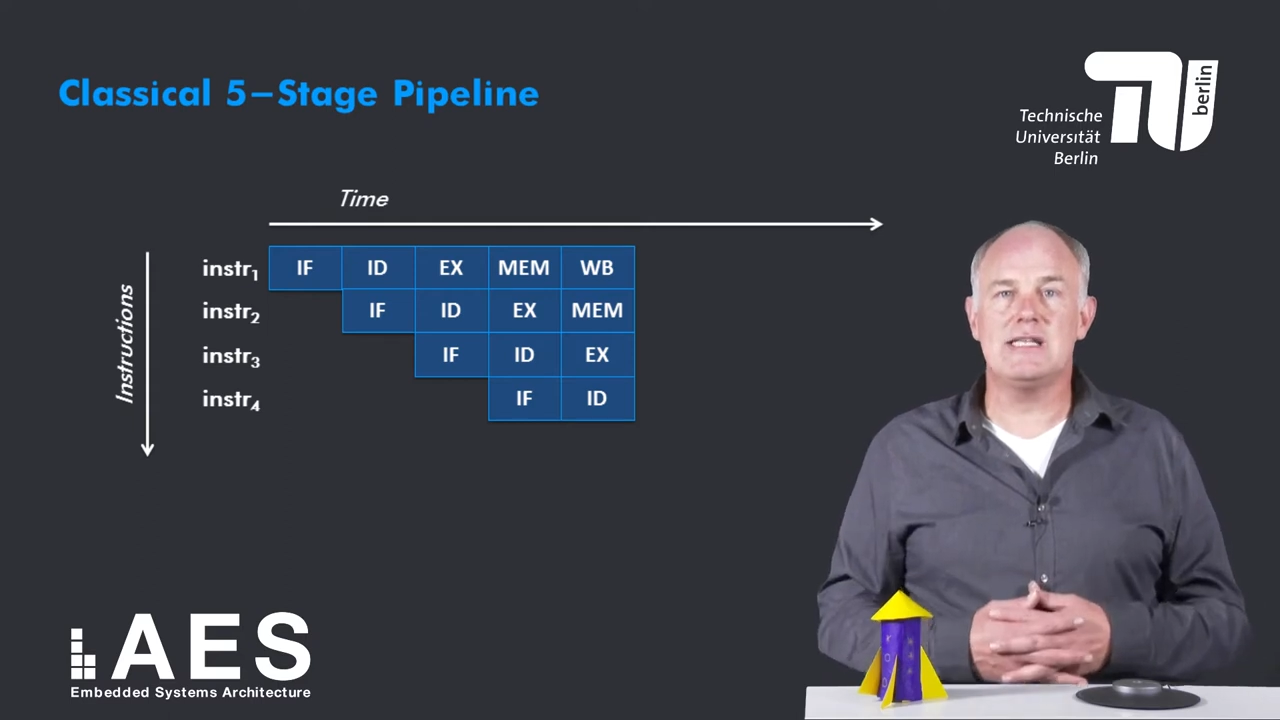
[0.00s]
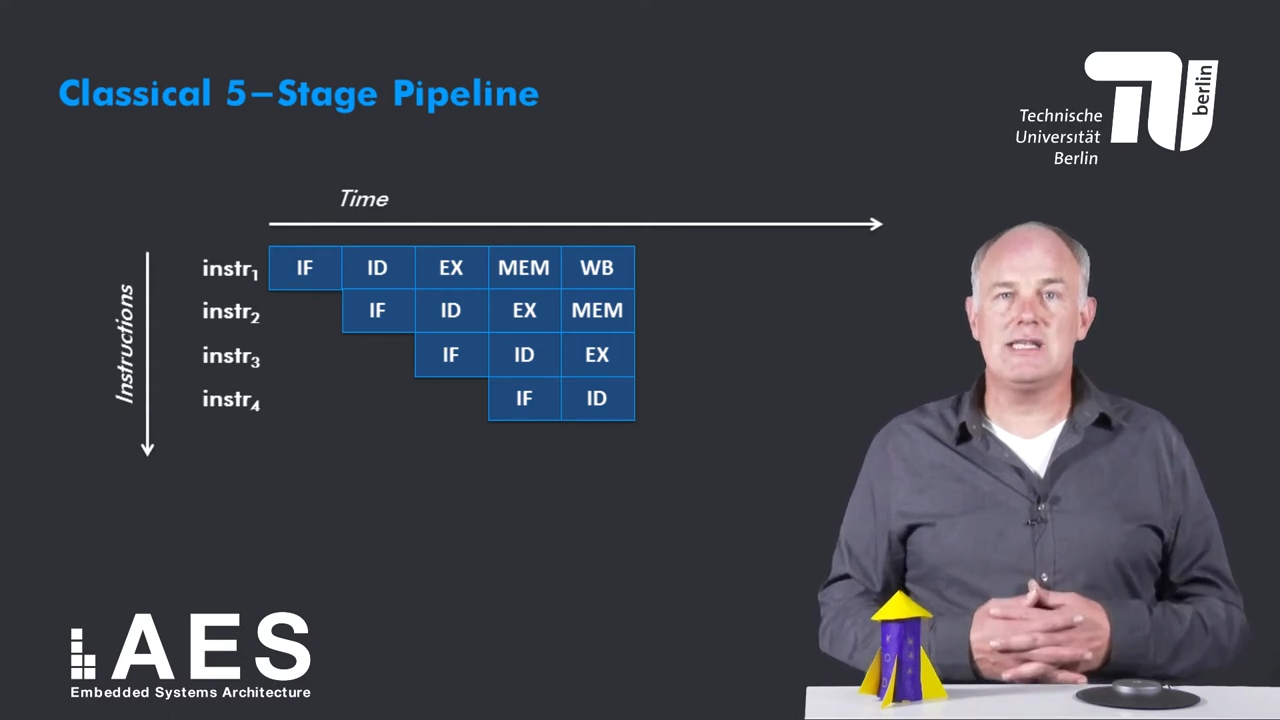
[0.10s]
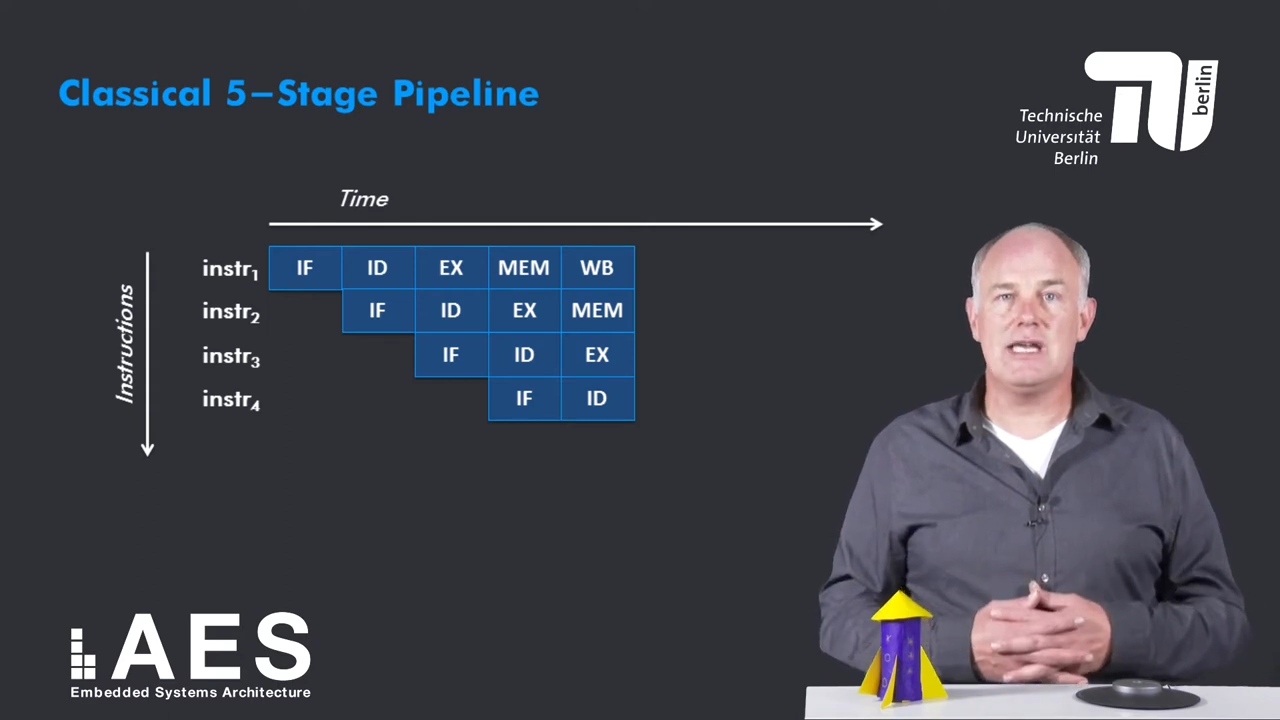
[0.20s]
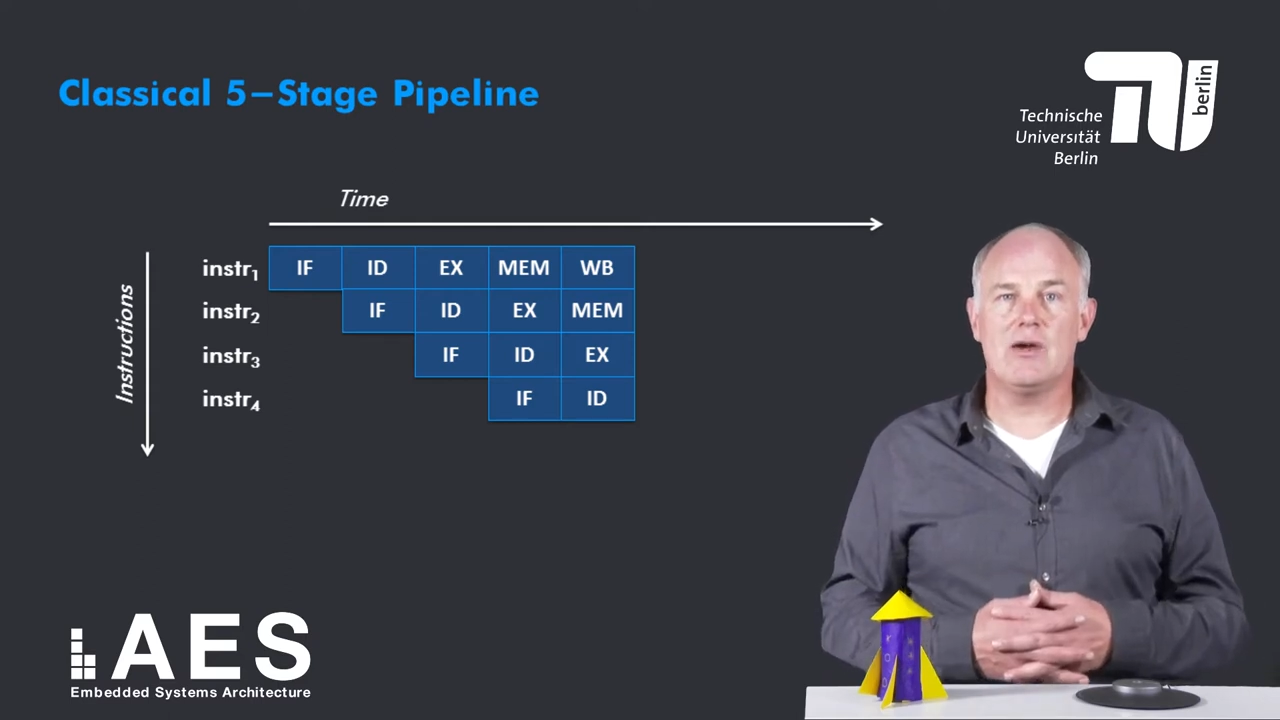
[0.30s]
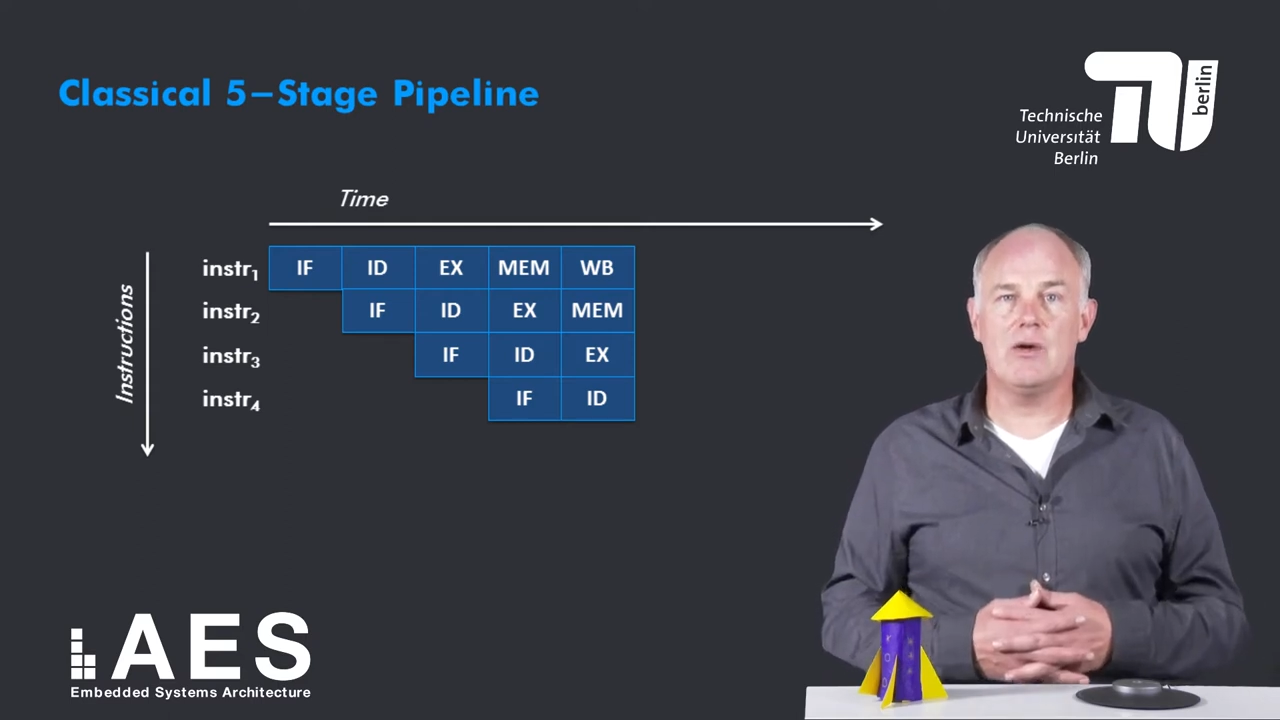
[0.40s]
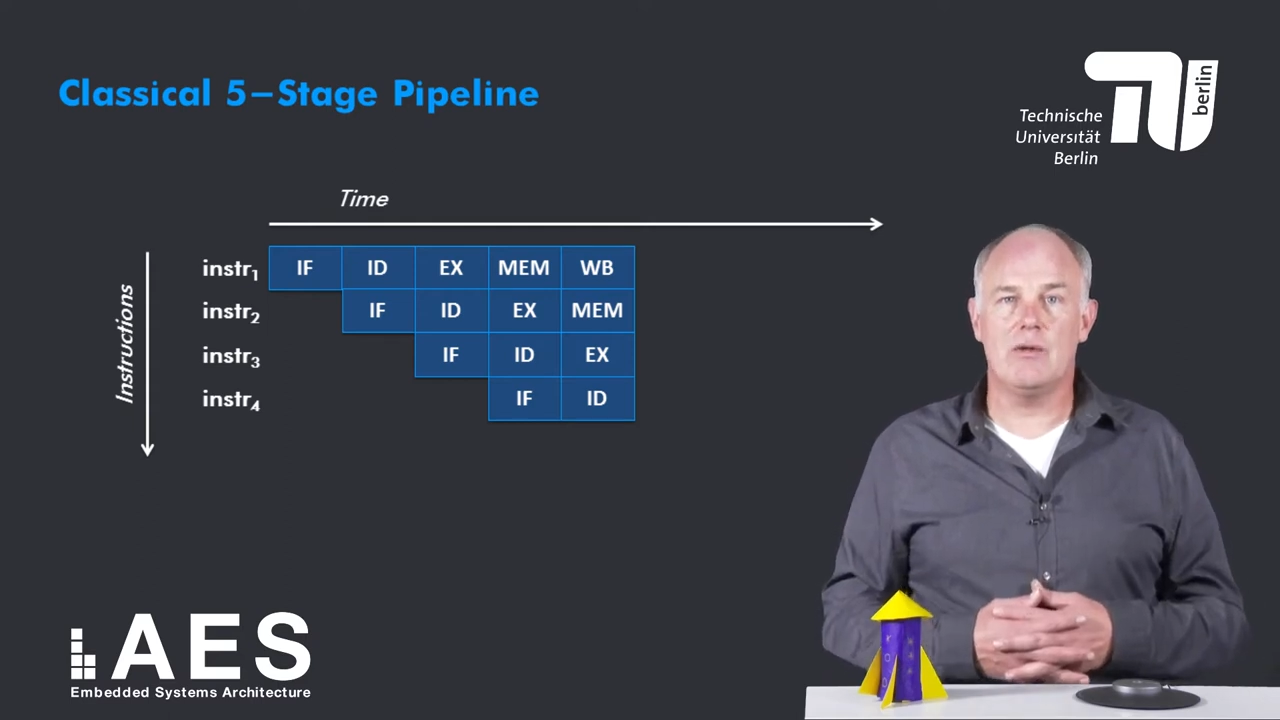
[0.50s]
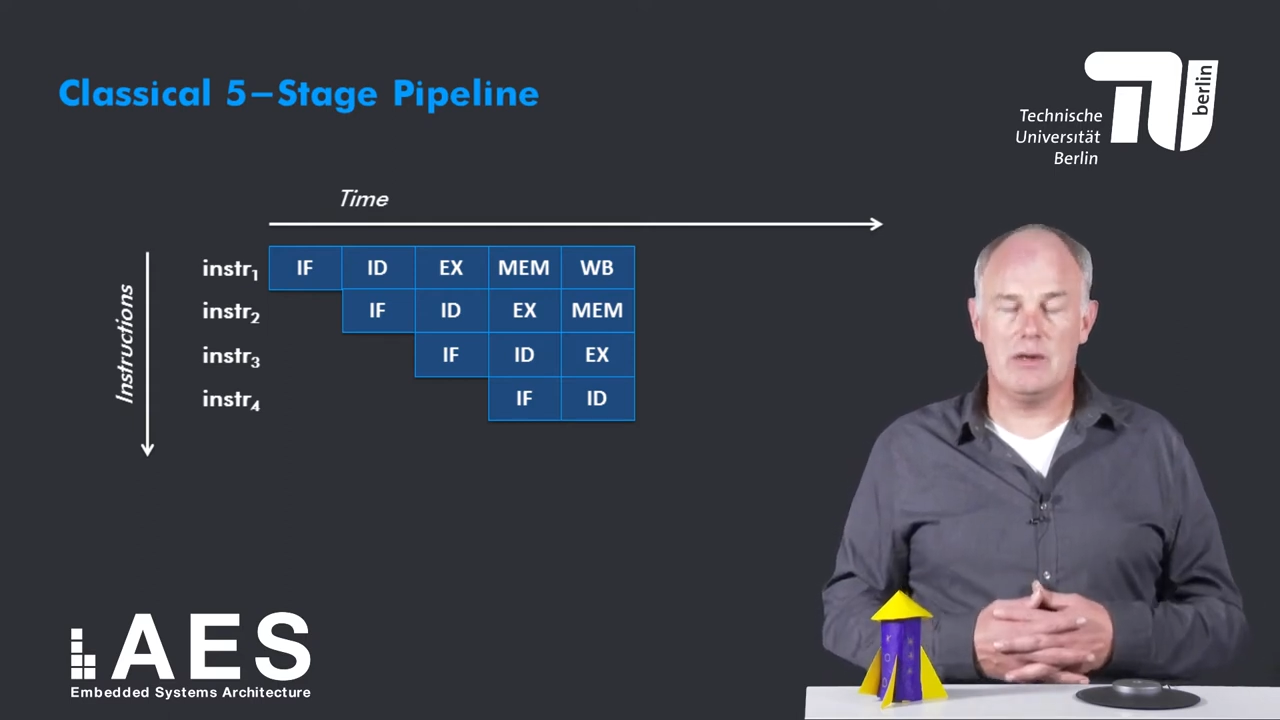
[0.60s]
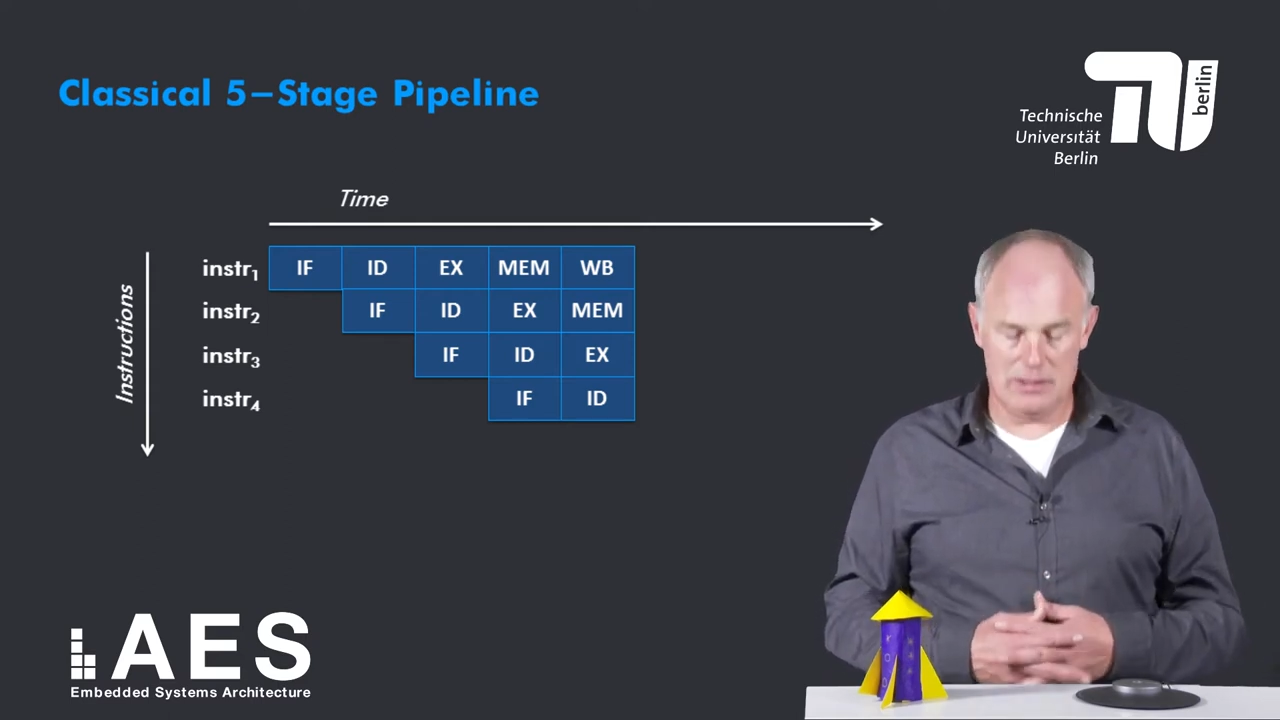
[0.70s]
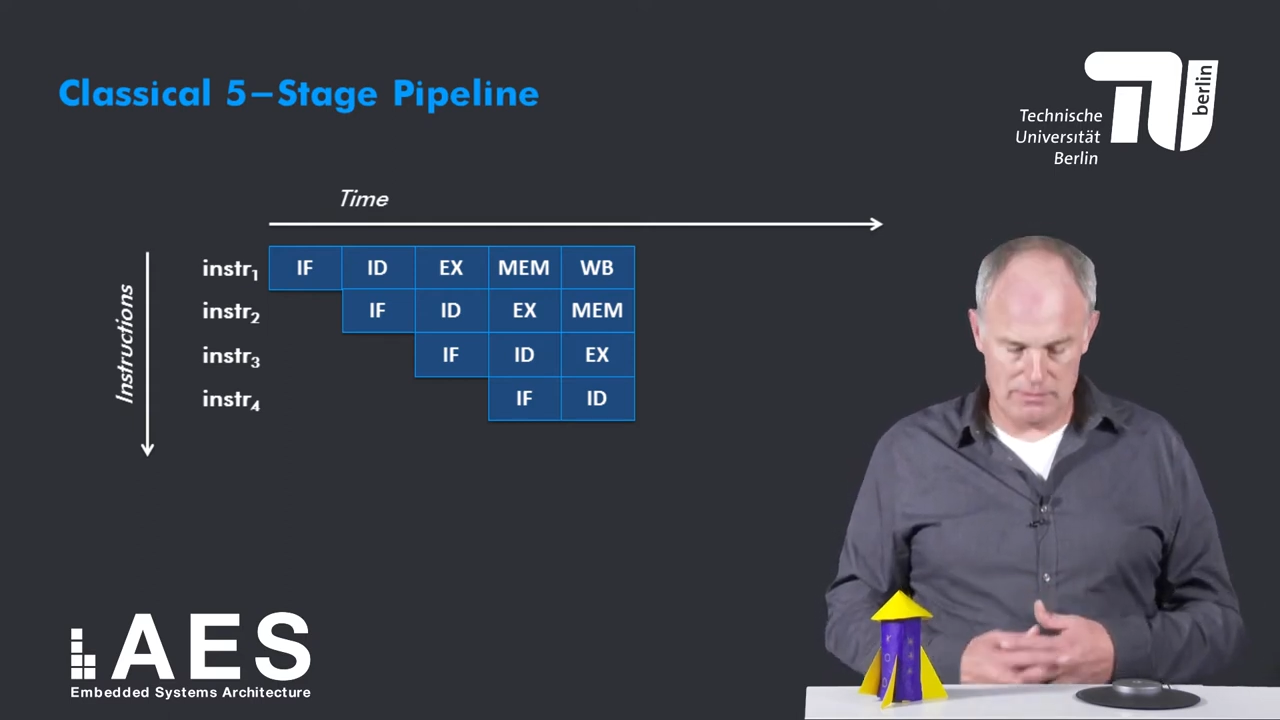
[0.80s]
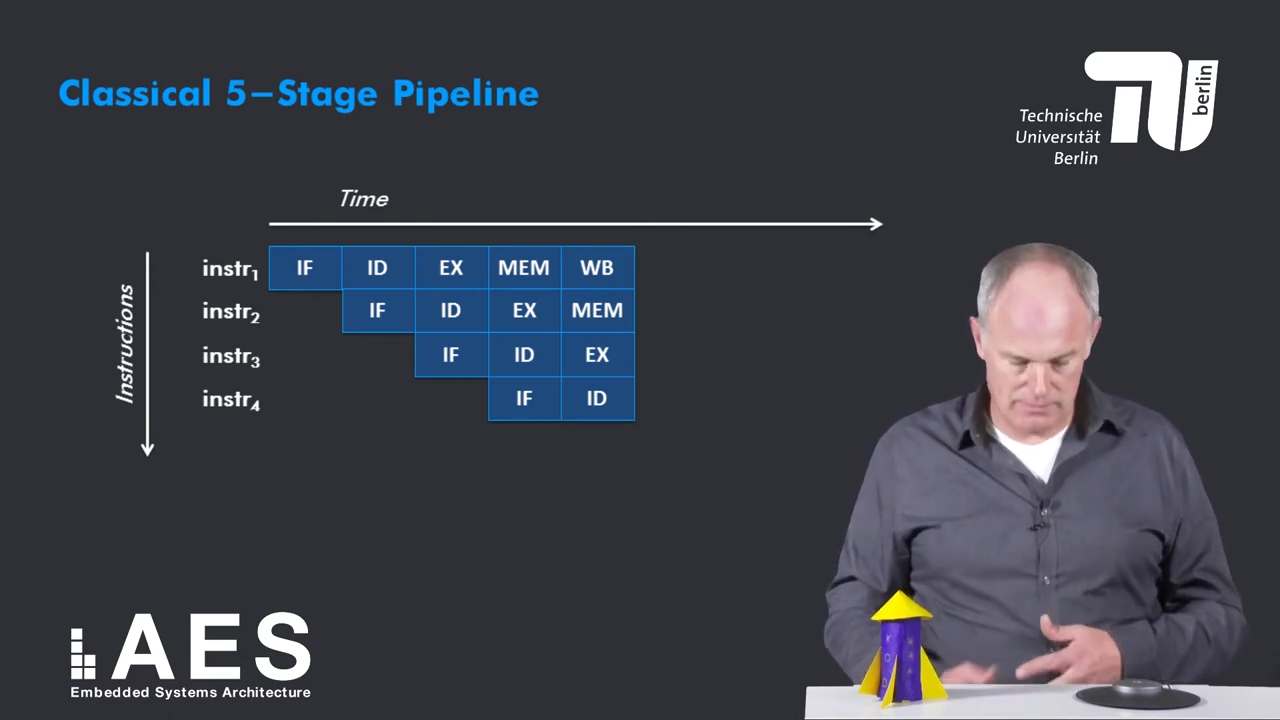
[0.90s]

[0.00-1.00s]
is decoded.